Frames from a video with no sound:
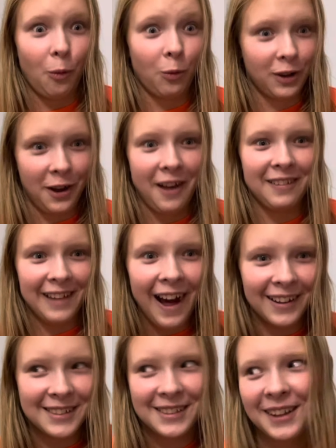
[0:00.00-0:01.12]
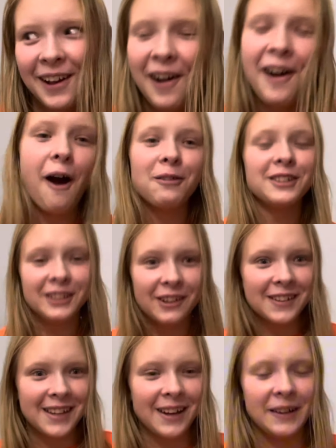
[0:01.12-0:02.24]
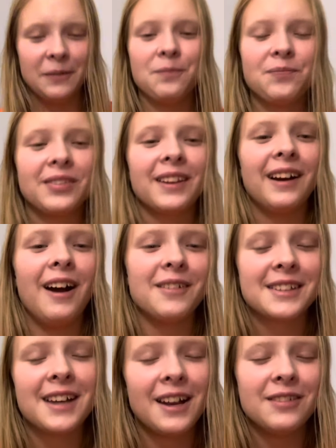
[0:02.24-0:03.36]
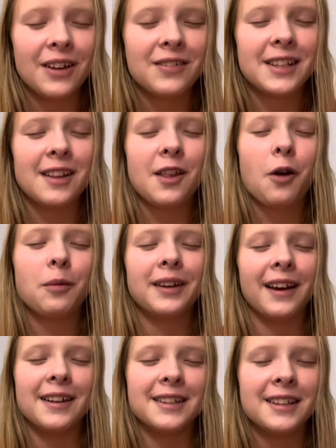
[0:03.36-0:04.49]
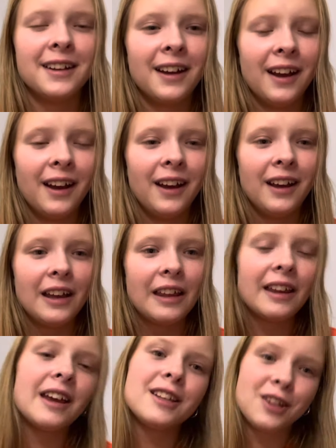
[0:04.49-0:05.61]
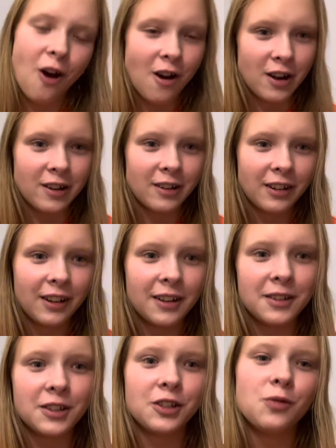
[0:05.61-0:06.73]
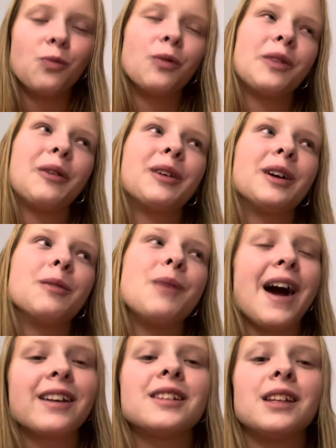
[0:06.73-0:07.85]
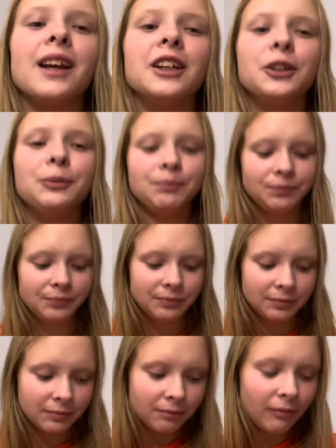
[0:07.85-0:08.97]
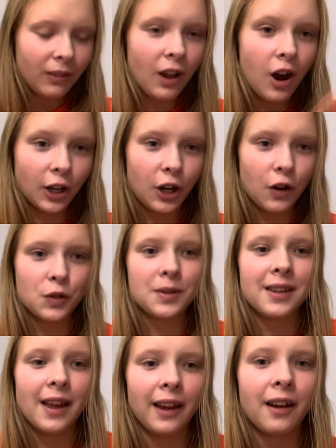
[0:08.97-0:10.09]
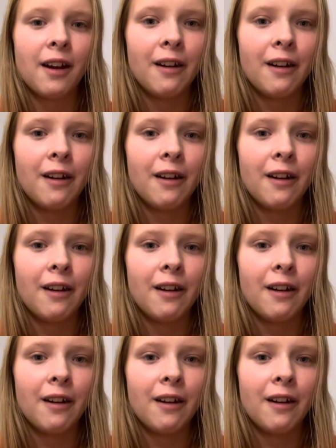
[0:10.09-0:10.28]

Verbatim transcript: we're not last. I was so excited. I was kind of devastated though because like it's hard because when we were backstage, our coach was like,